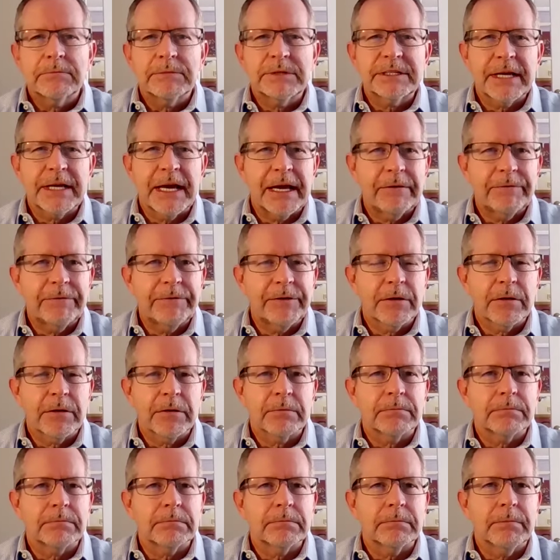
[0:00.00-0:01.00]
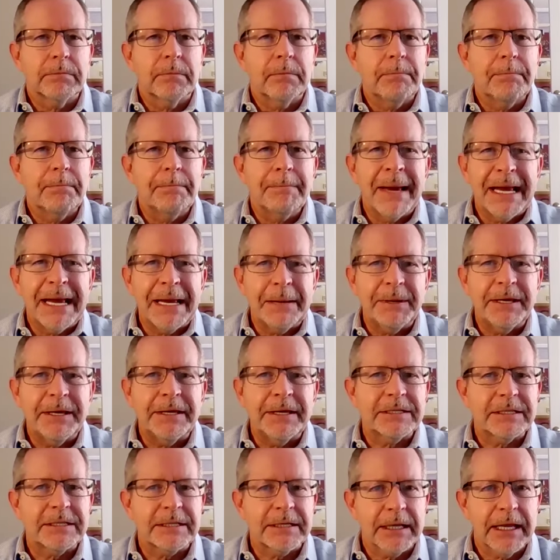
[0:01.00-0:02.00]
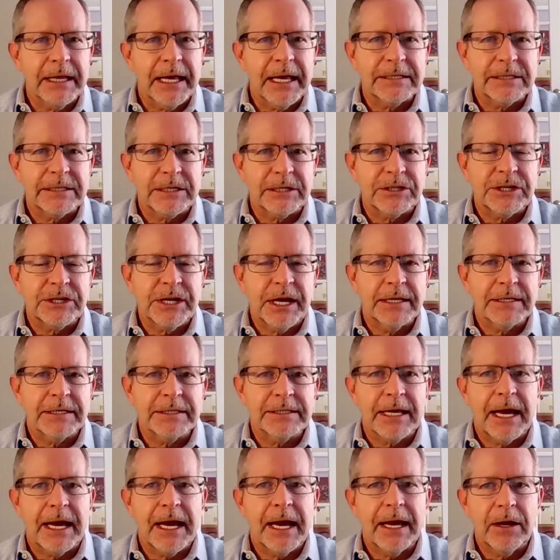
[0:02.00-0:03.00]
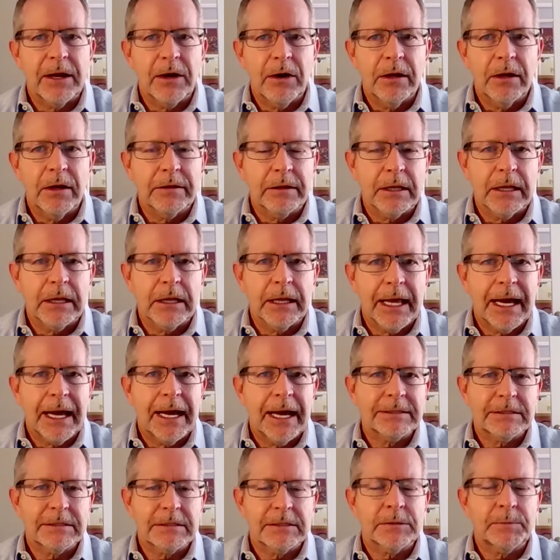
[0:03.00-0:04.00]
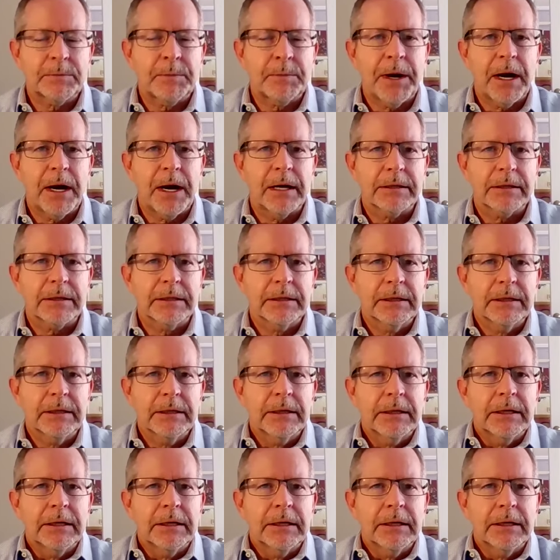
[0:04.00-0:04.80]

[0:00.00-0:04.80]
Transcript: Xavier maybe still has a chance to hang on to the last spot.